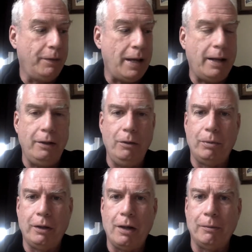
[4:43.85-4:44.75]
that
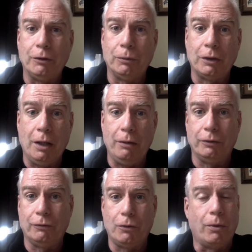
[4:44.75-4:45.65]
Newbury Comics was
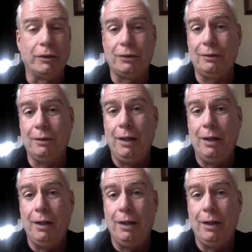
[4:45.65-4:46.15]
closed, of course.